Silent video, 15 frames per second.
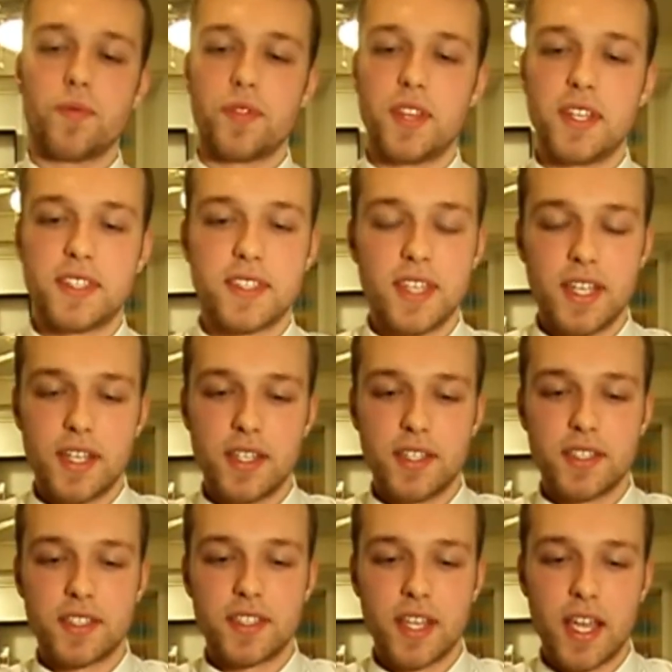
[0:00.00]
this
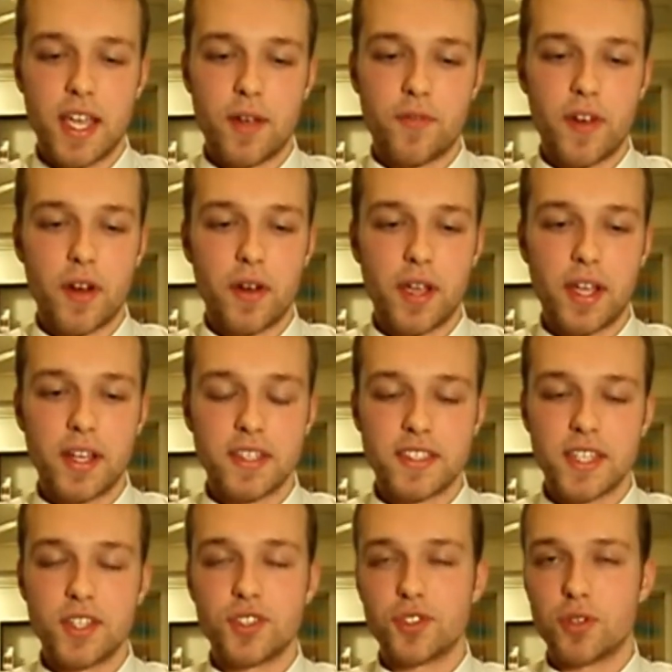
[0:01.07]
is a very
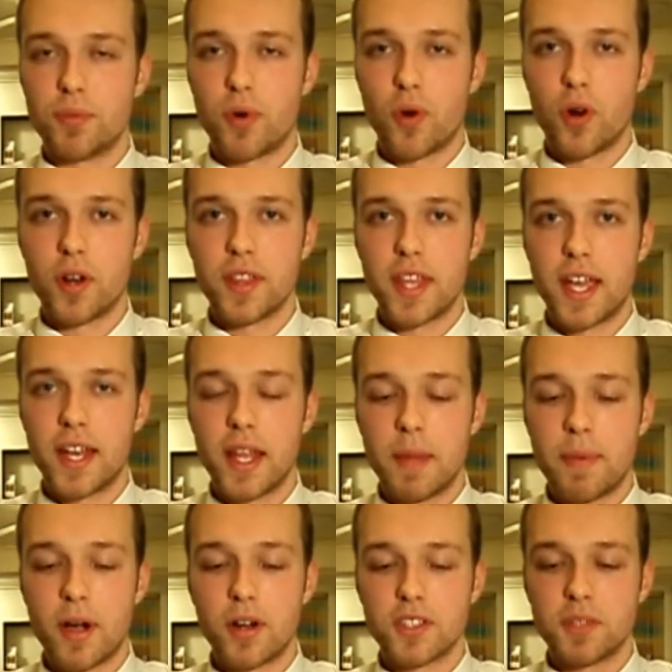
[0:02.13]
essential port that a
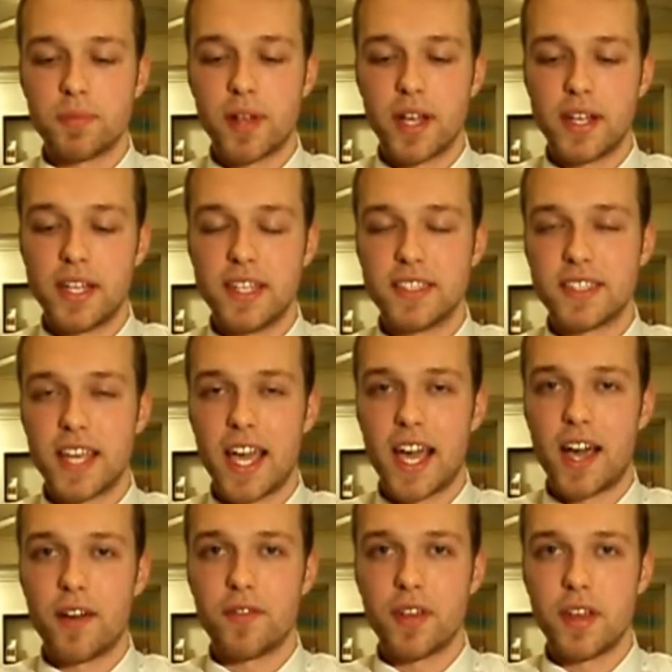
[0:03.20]
power supply needs to
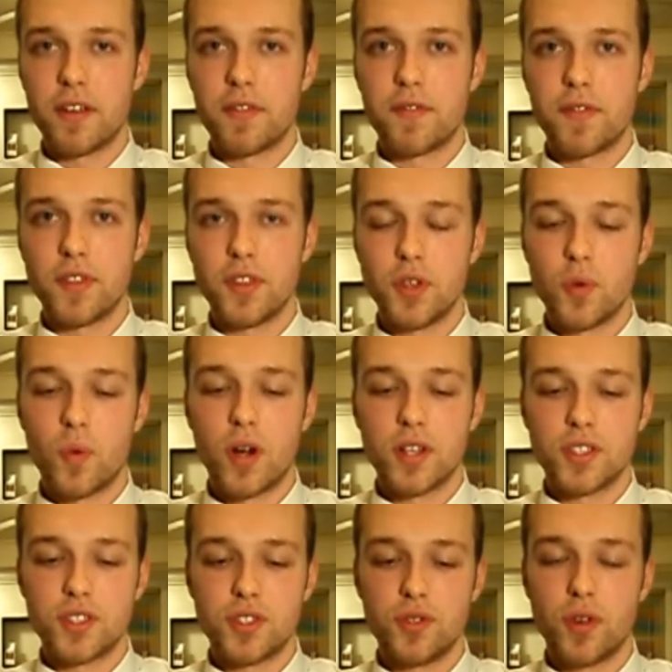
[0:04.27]
have if you want
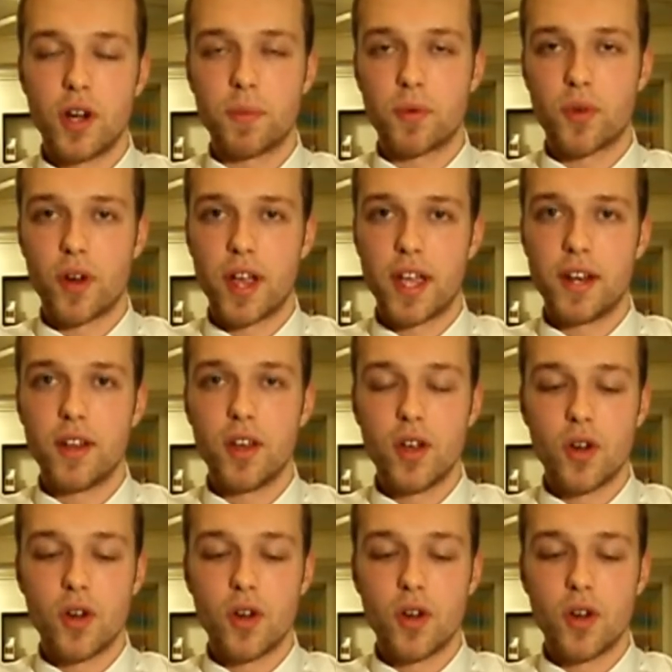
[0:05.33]
to upgrade